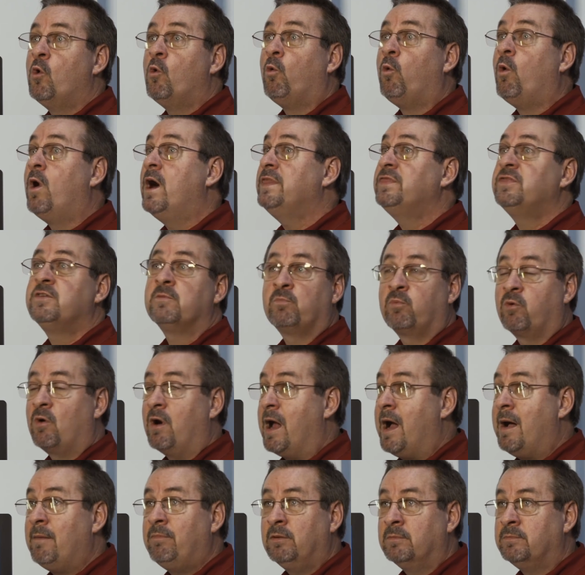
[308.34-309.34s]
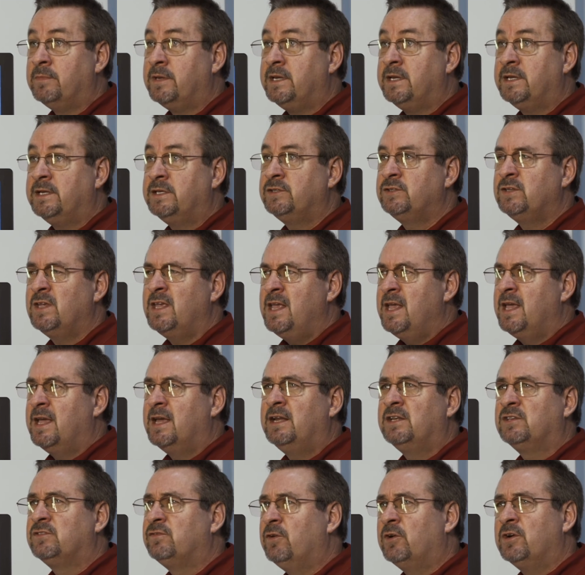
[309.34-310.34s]
what the problem is and
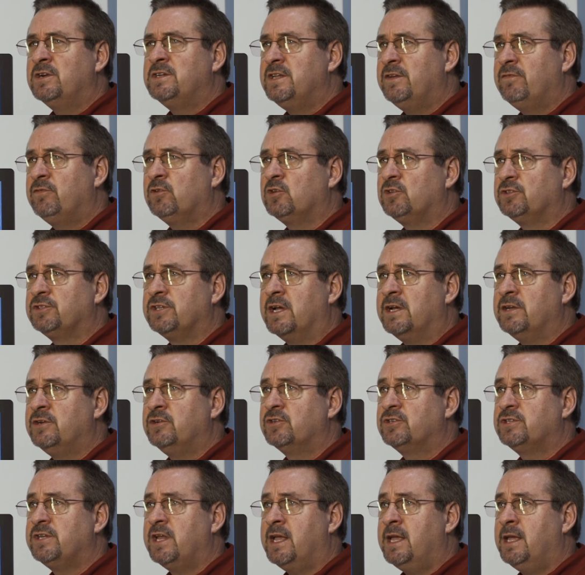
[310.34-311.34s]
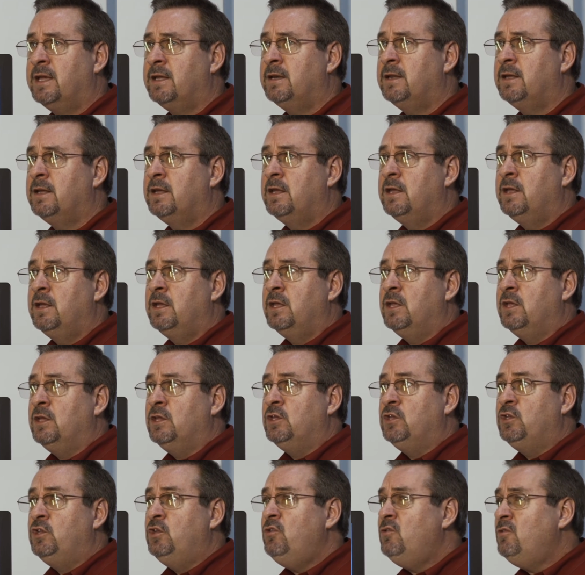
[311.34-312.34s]
it's very difficult to understand,
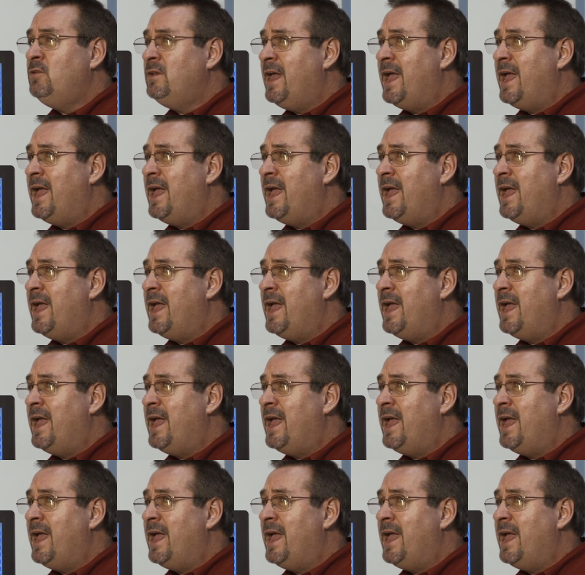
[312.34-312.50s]
you don't